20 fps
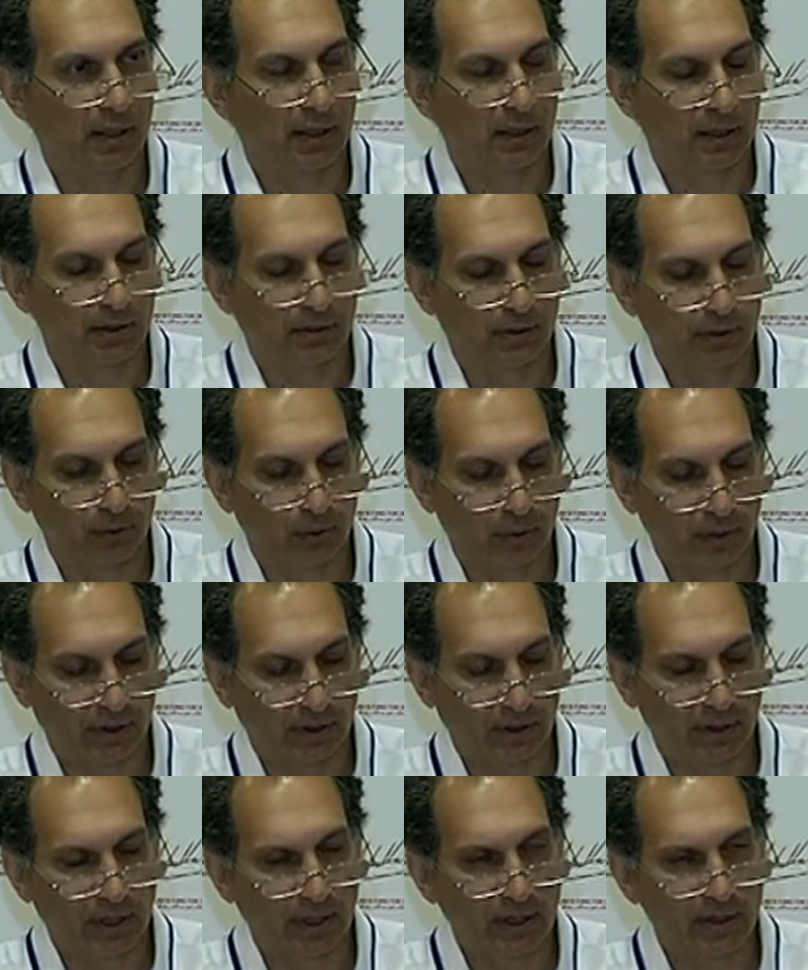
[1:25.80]
into
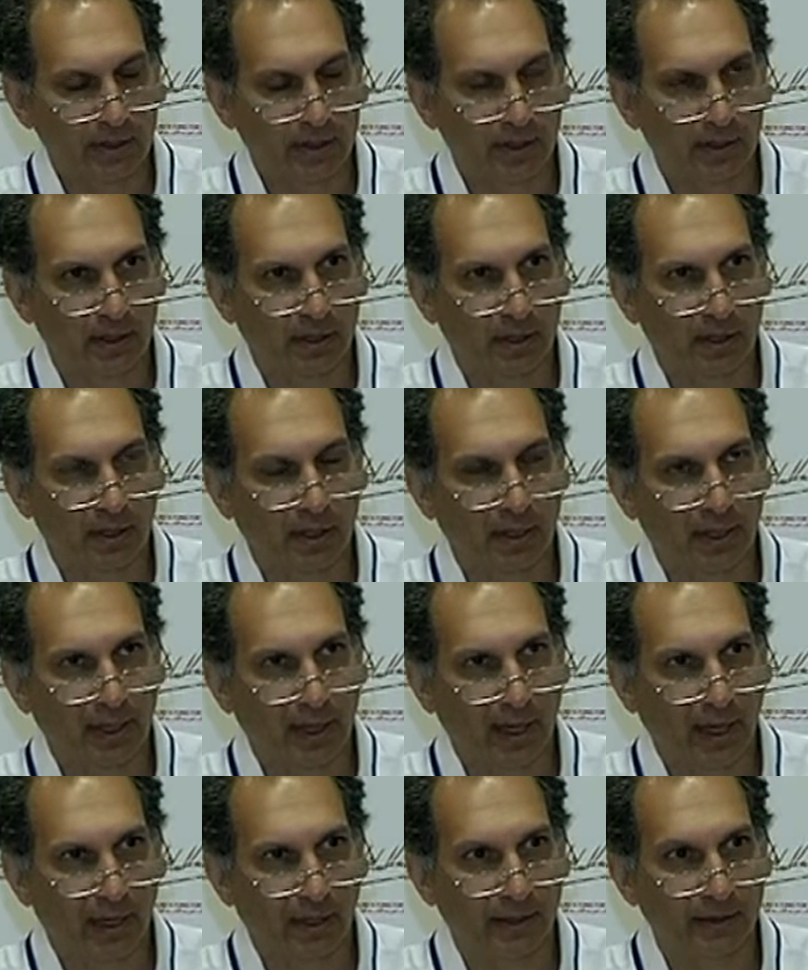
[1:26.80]
an Eastern
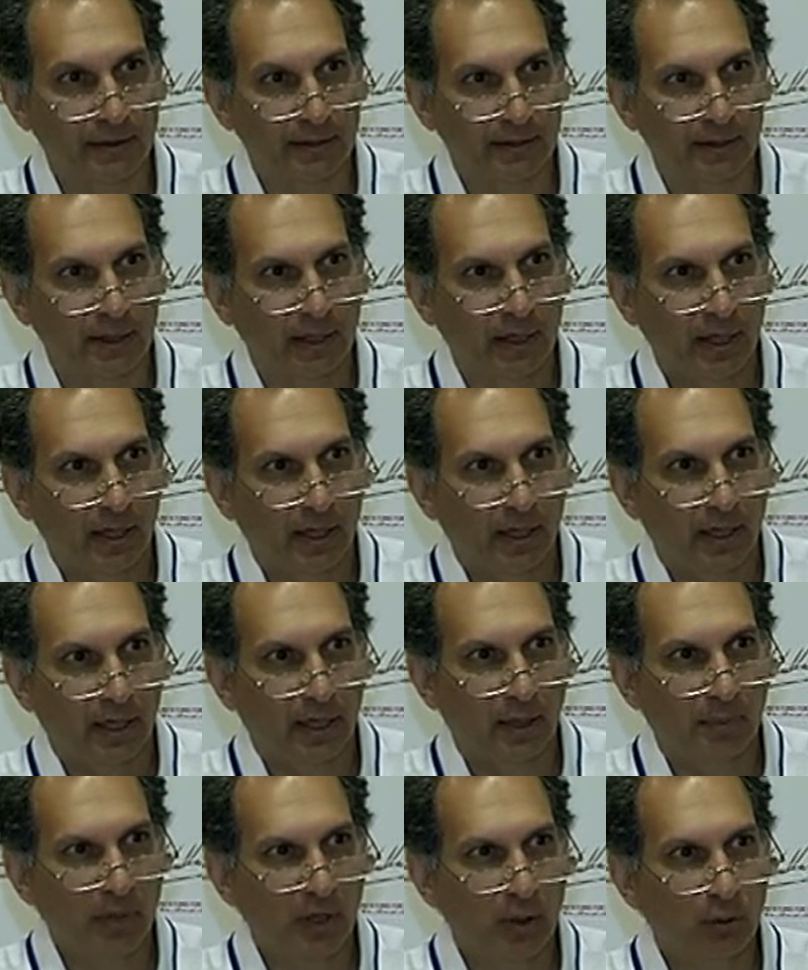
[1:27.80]
alliance,
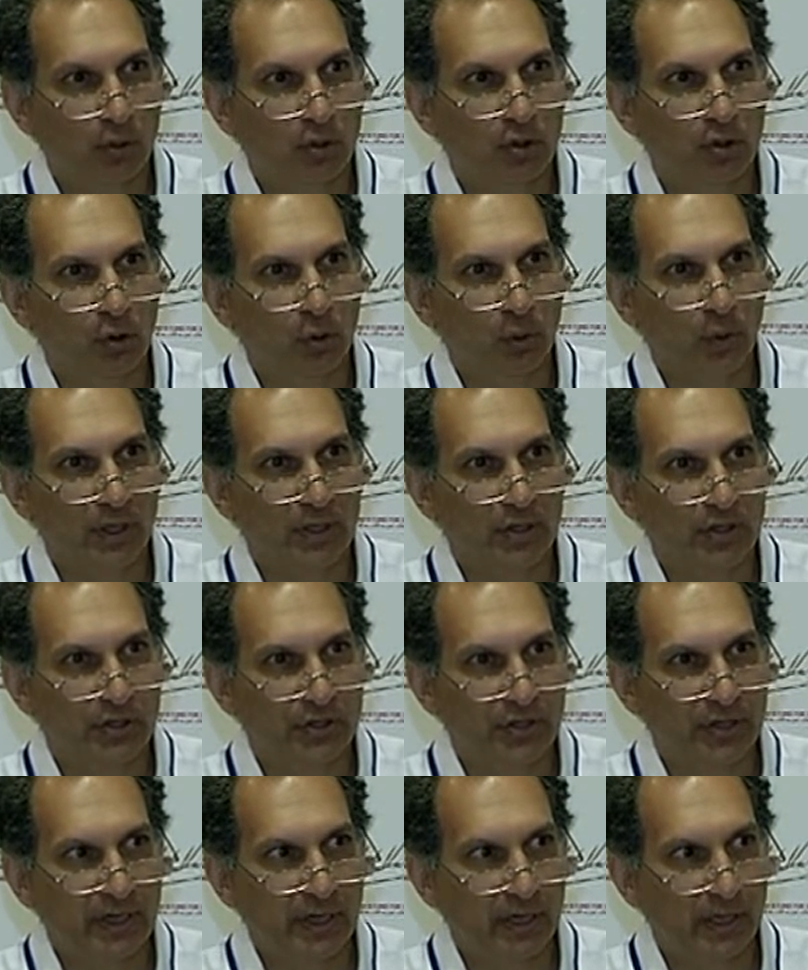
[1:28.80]
but it was always
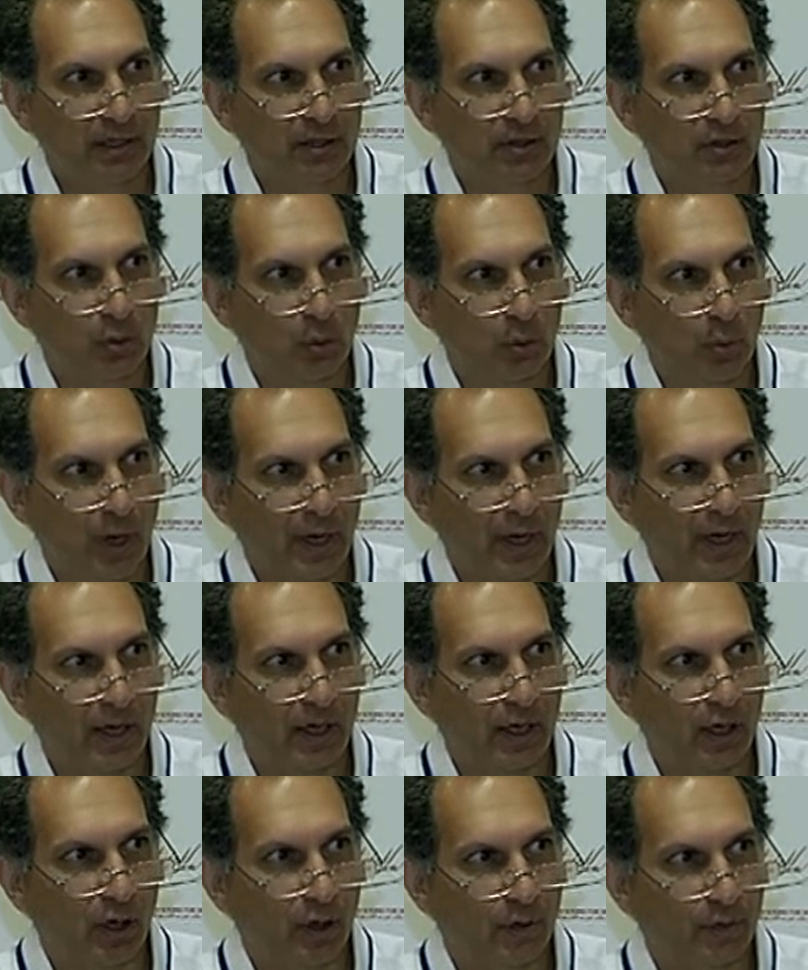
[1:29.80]
seen as a
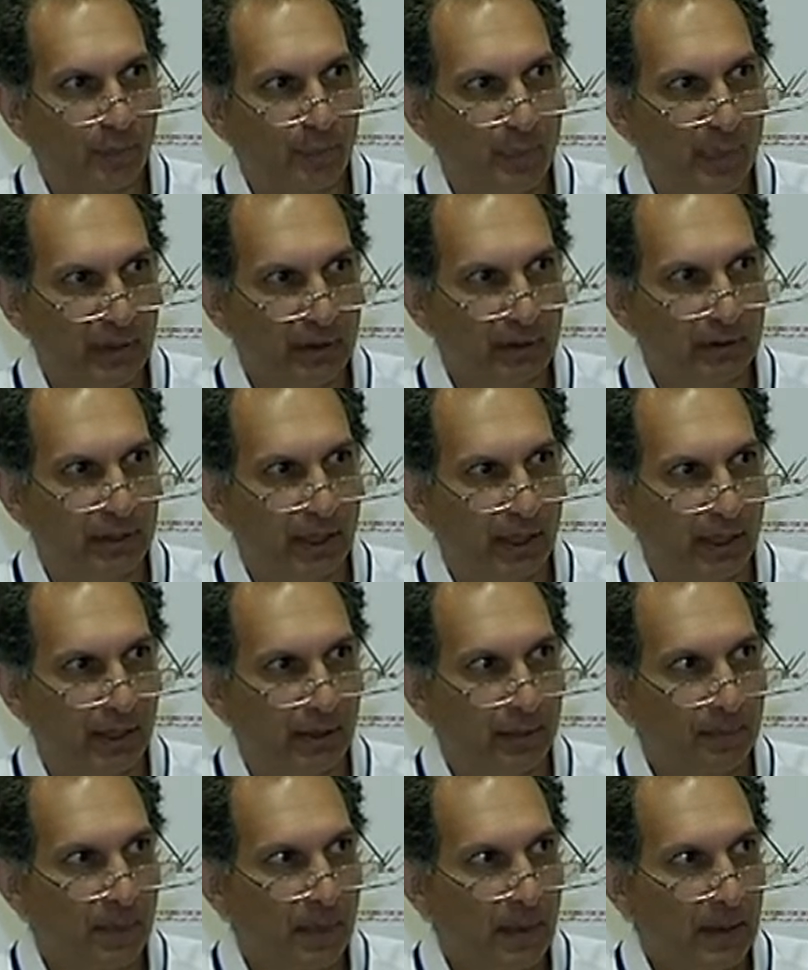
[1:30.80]
way of
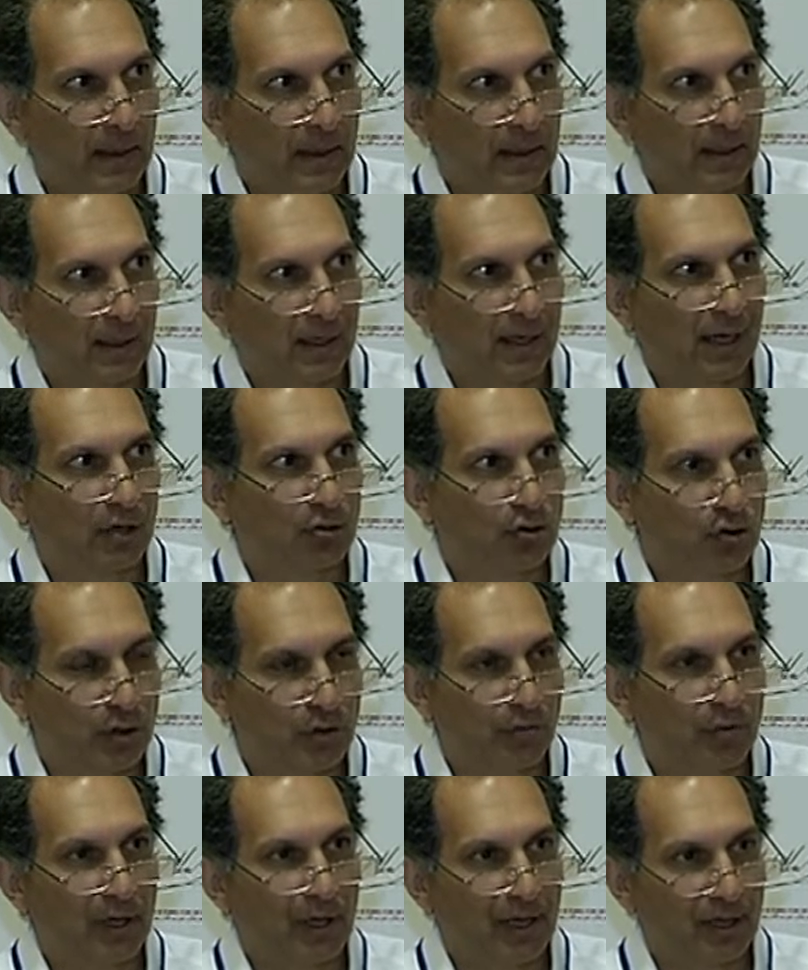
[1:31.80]
building
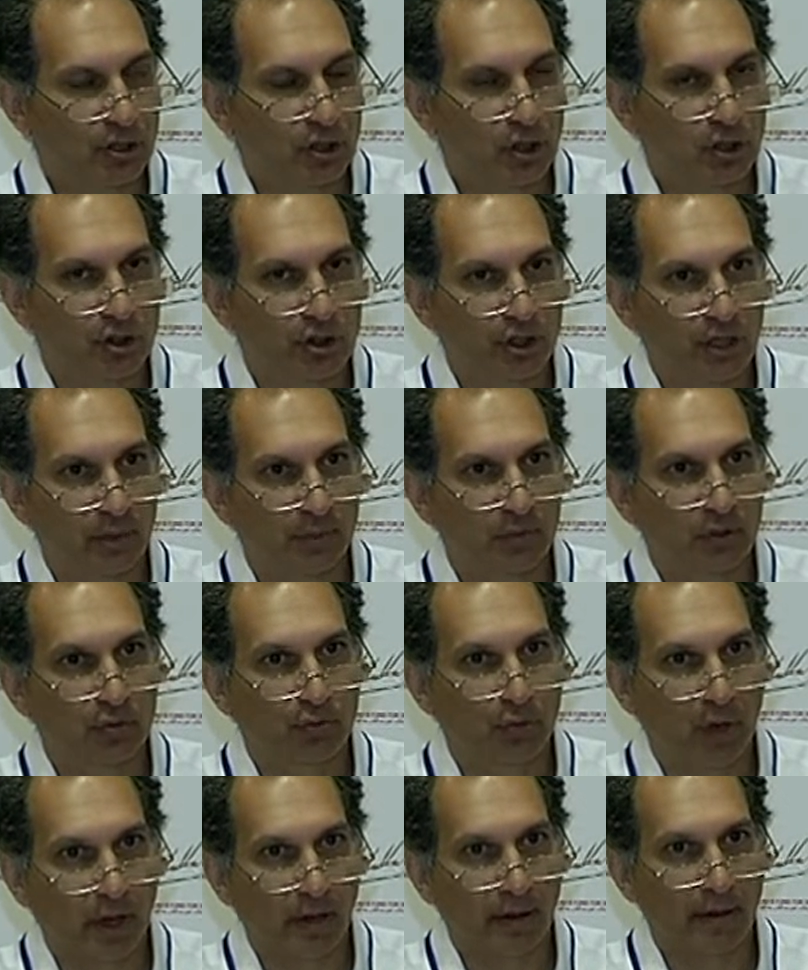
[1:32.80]
country relationships
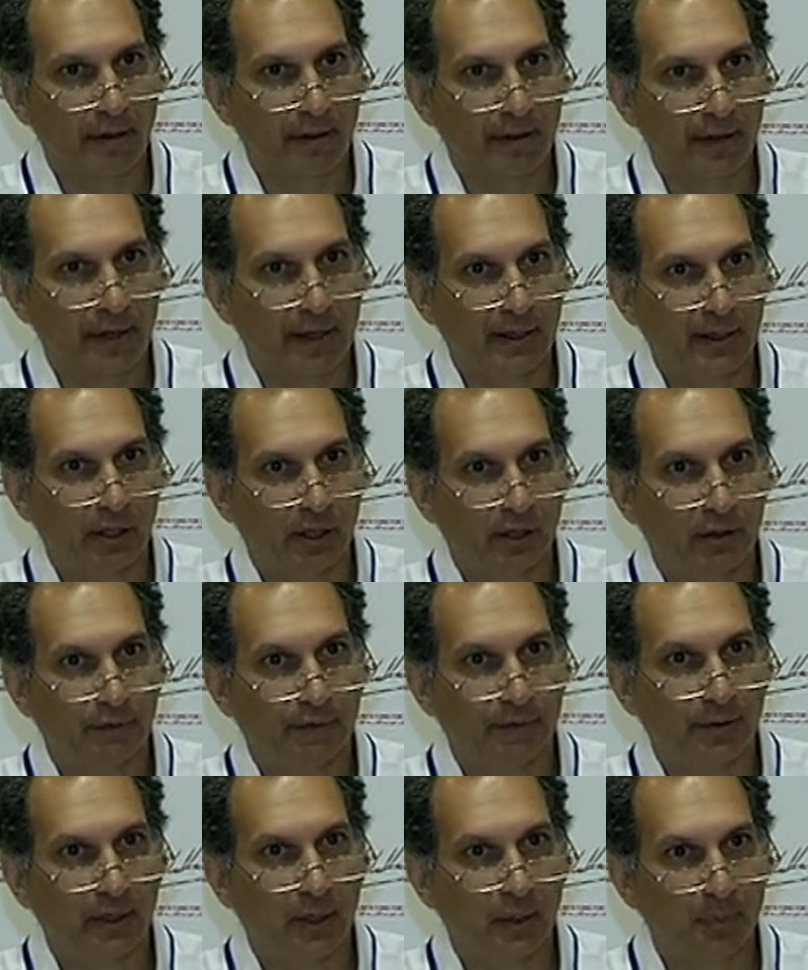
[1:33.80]
rather than
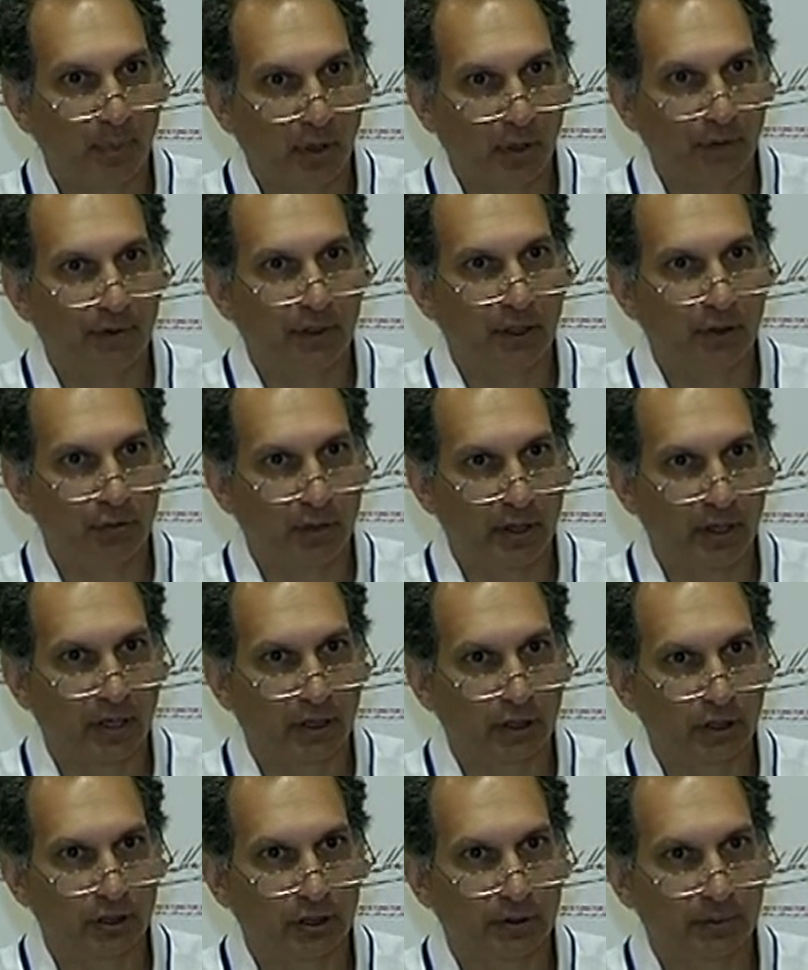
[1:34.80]
of poverty
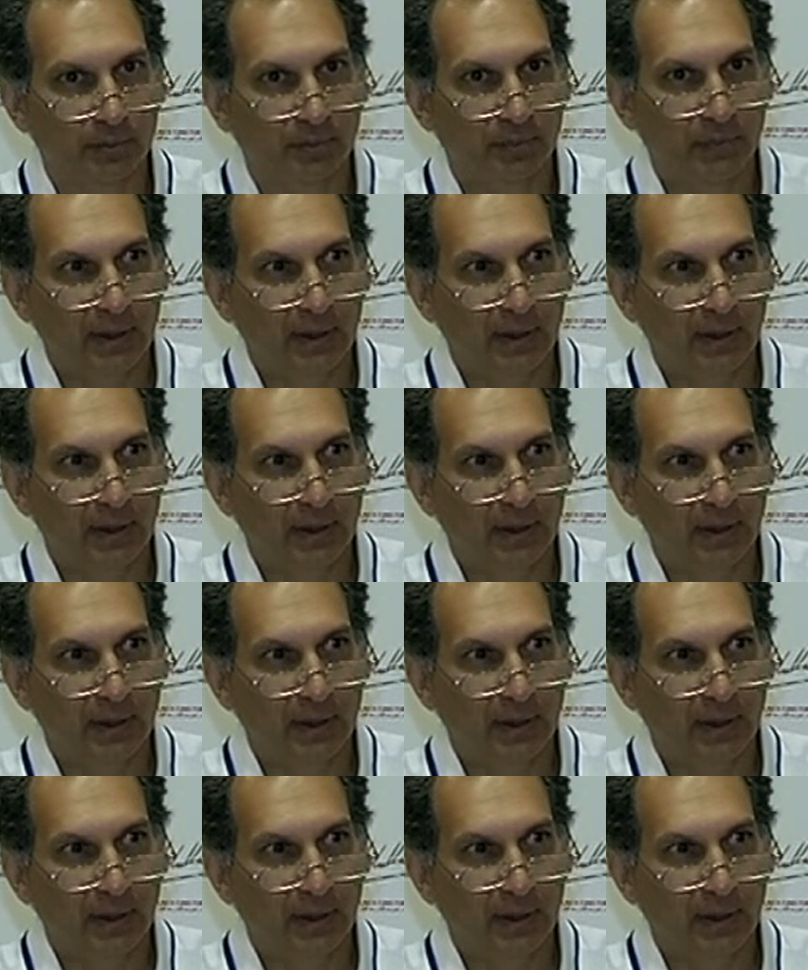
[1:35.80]
reduction.